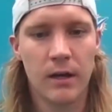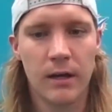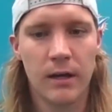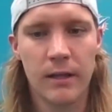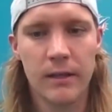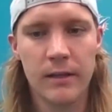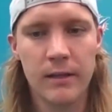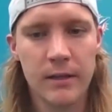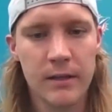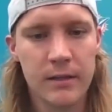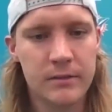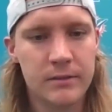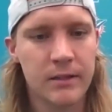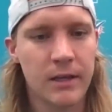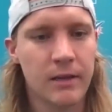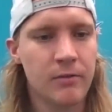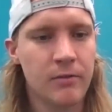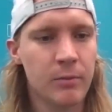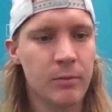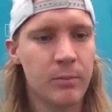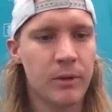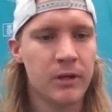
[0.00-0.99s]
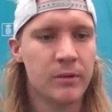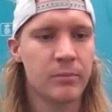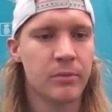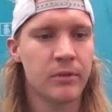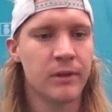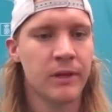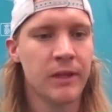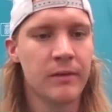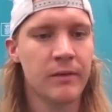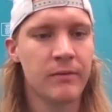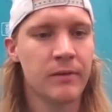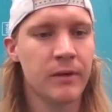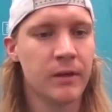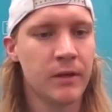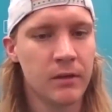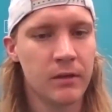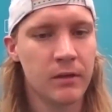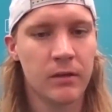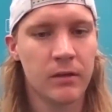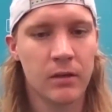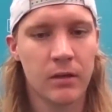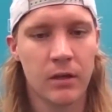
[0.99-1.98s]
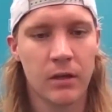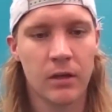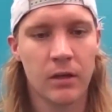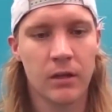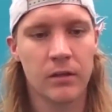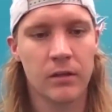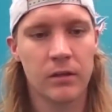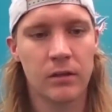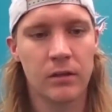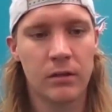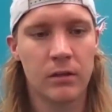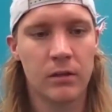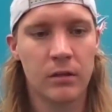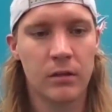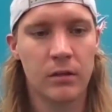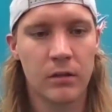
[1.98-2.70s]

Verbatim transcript: I think it's everybody believing in